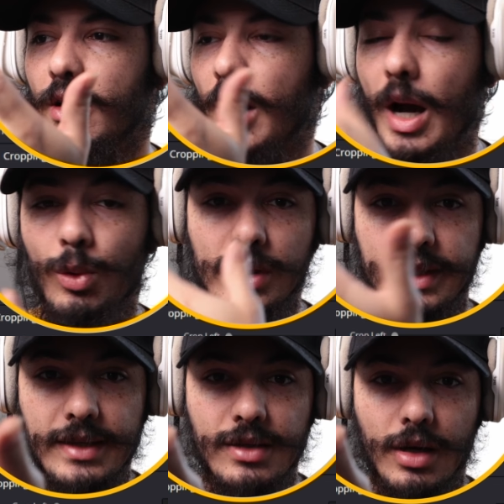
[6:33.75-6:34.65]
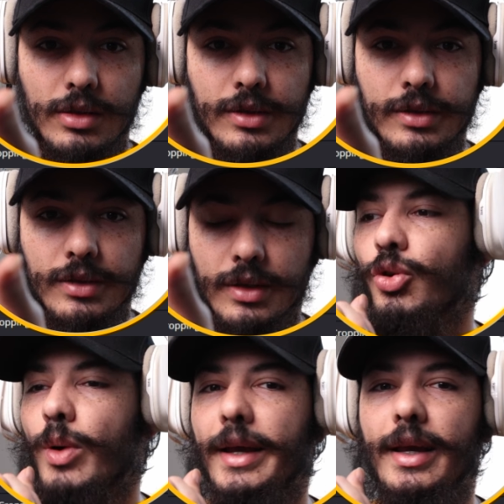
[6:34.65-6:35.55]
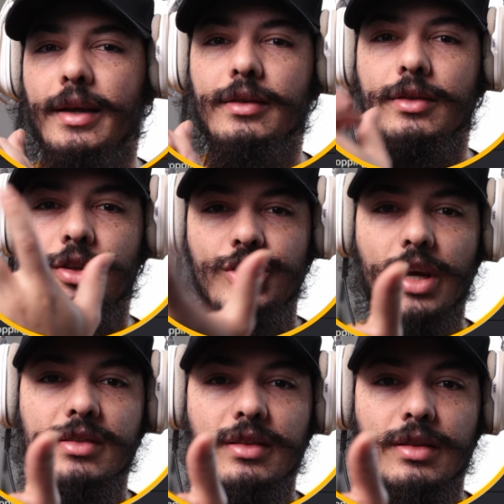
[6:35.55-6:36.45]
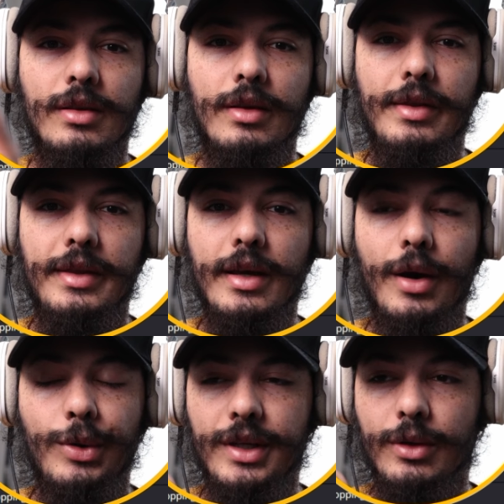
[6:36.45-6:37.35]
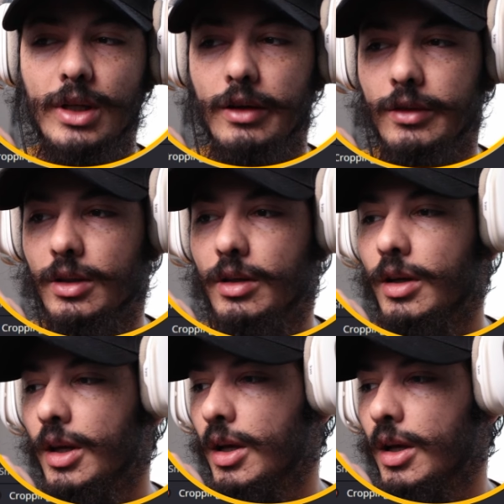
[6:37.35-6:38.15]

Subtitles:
how will they talk, so I can adjust the audio level